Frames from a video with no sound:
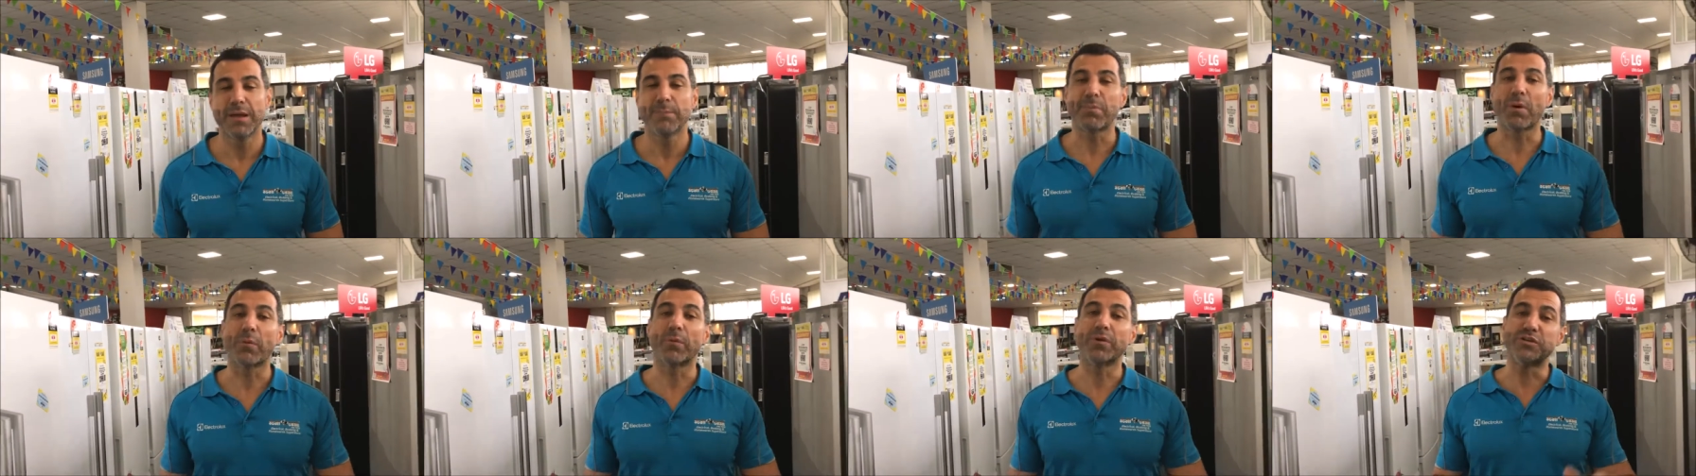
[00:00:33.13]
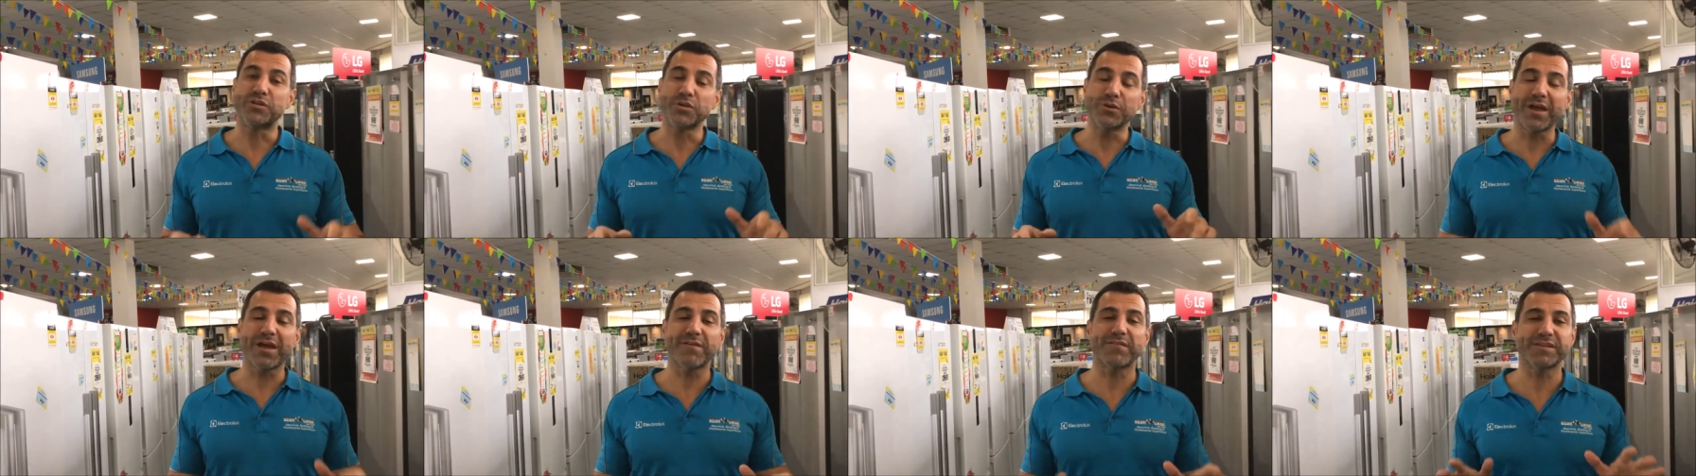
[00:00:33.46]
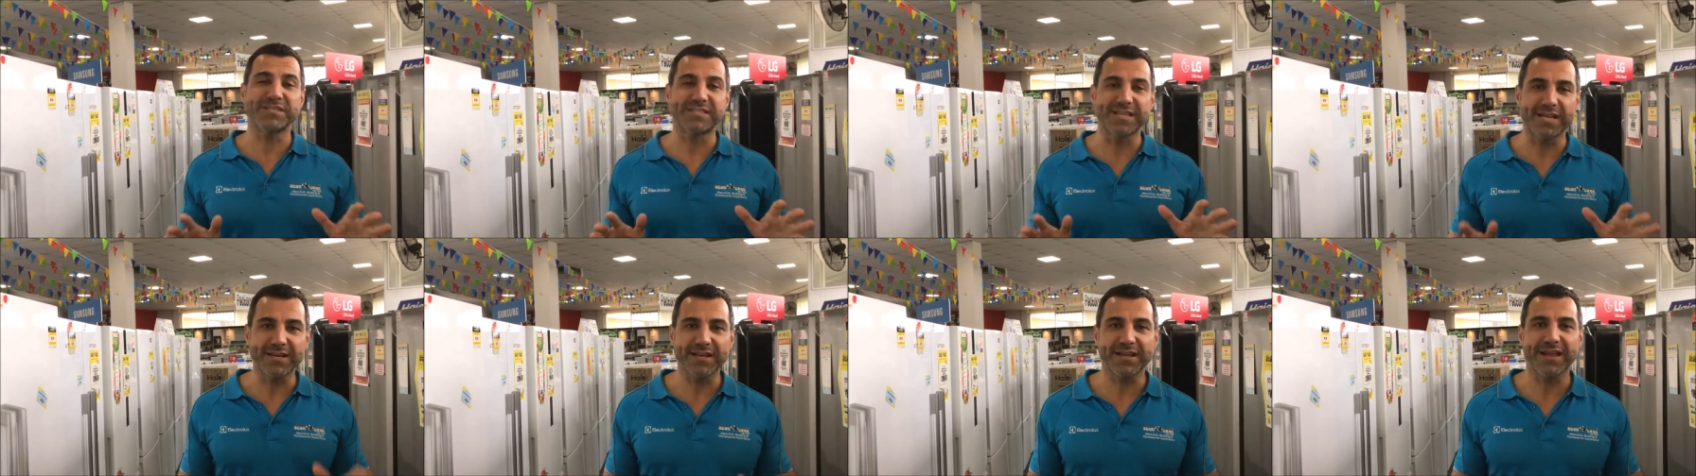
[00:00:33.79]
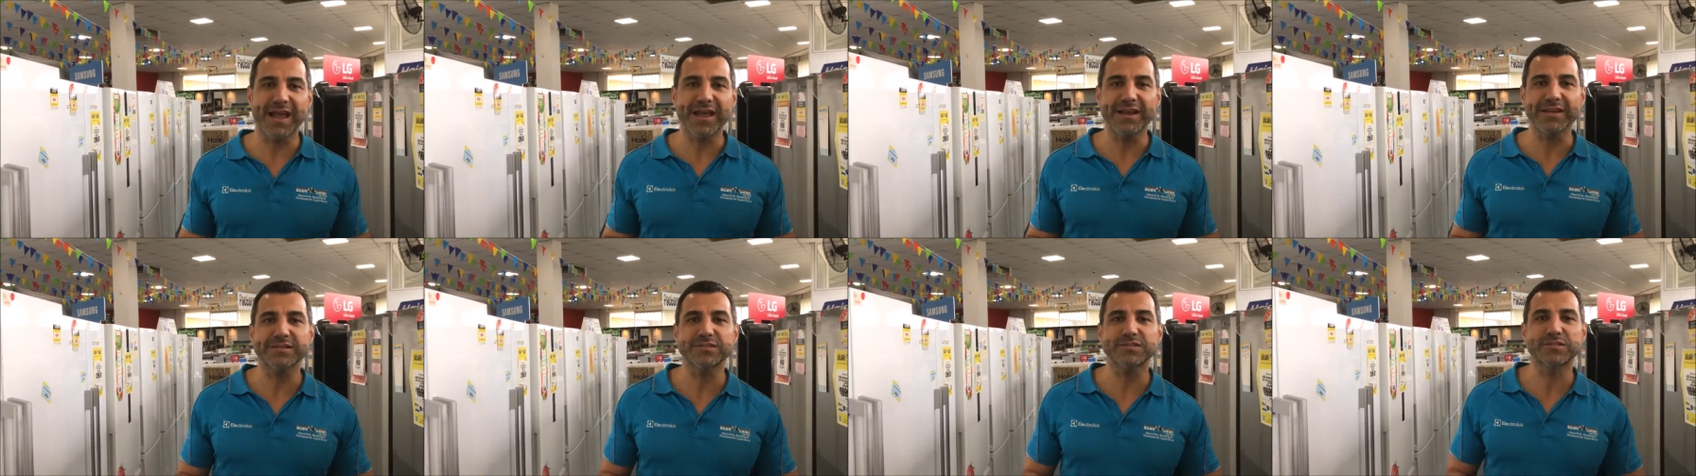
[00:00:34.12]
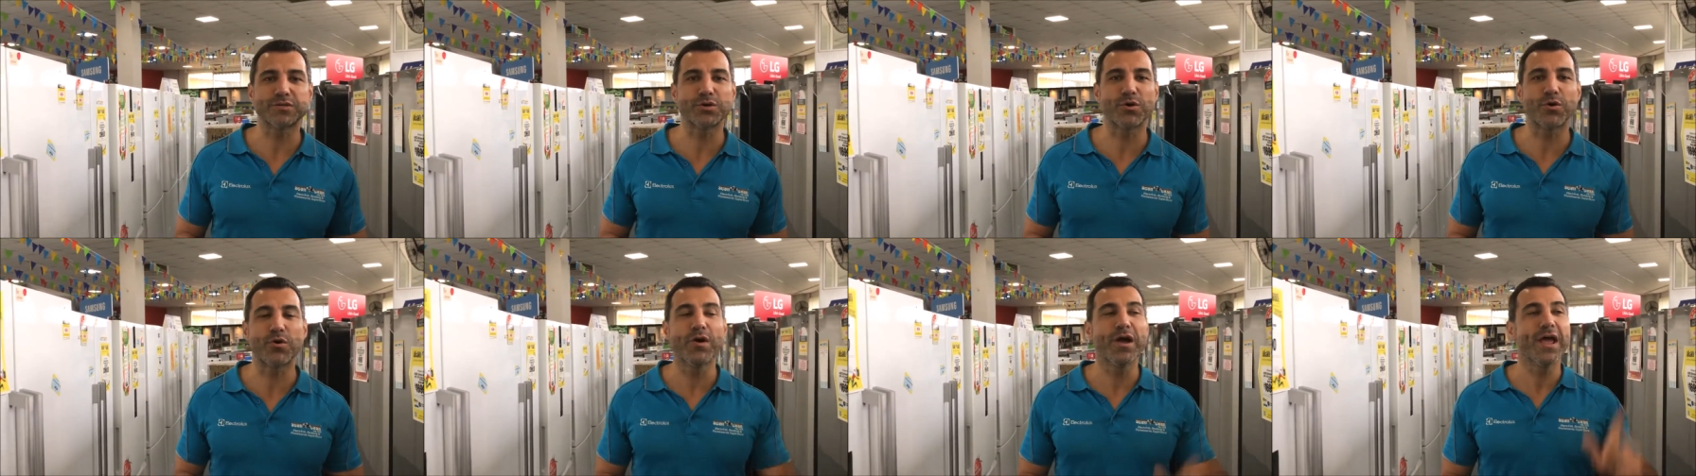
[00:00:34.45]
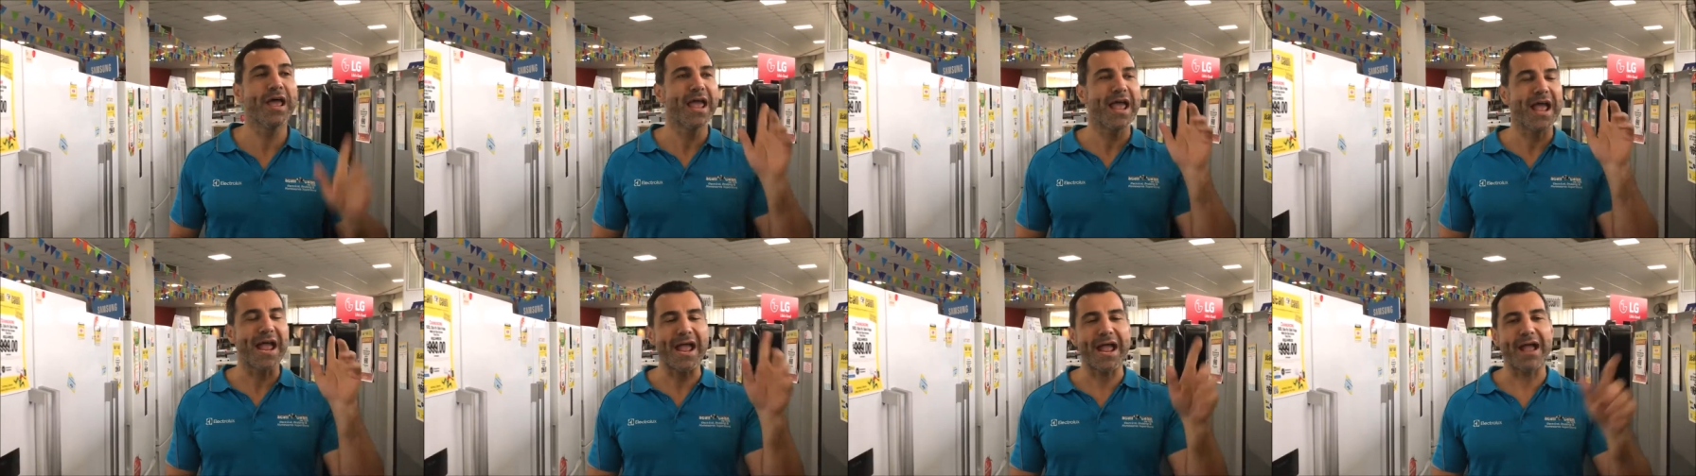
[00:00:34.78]
but we do have a dedicated store
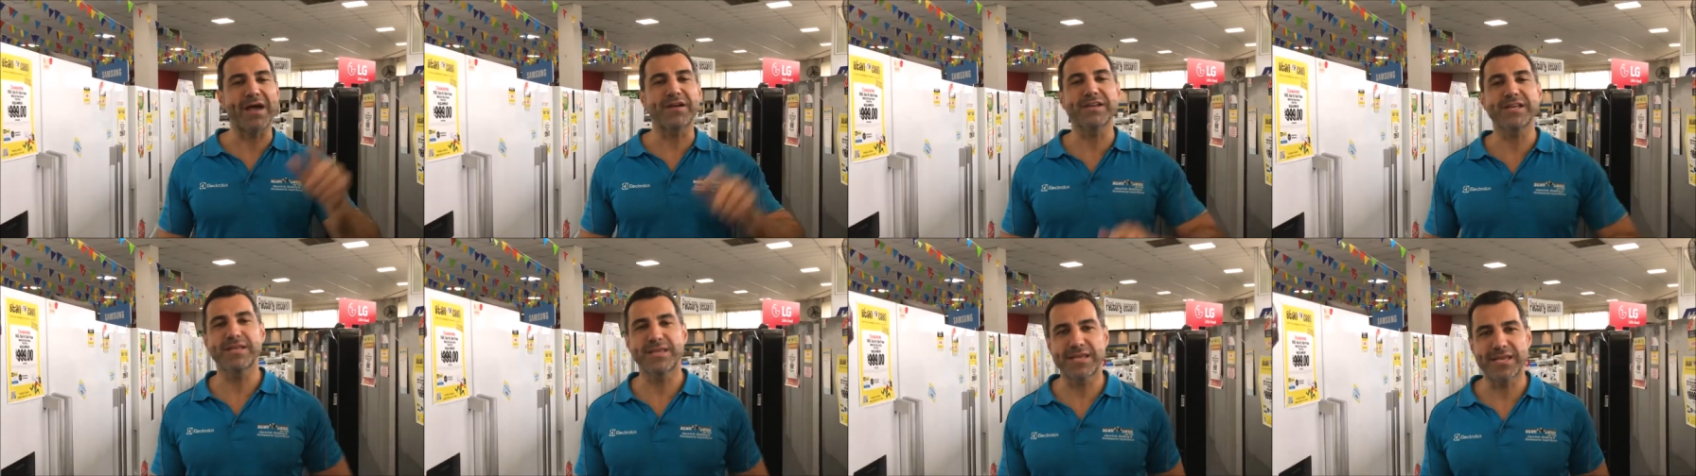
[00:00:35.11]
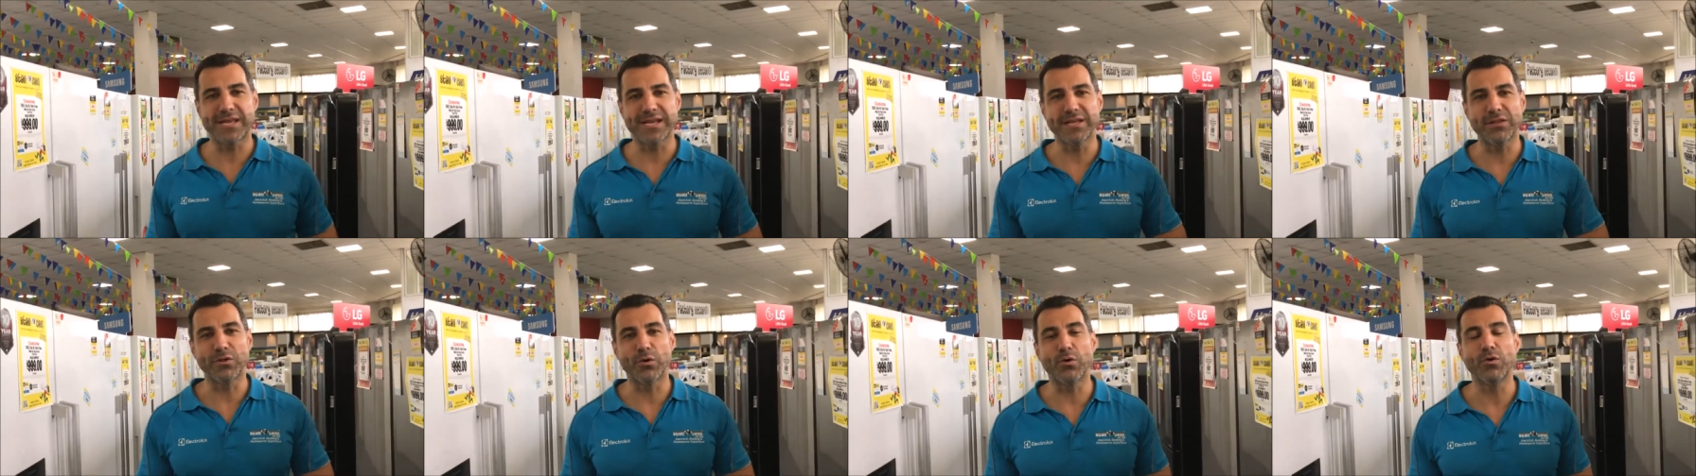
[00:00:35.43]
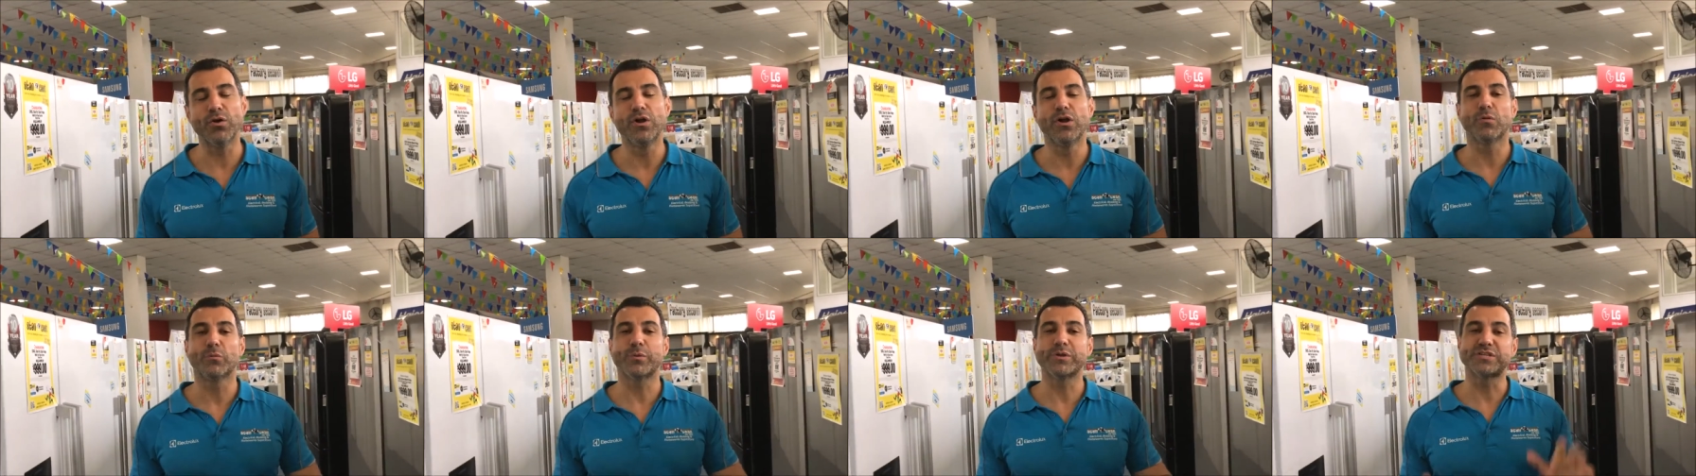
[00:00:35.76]
out in Keilor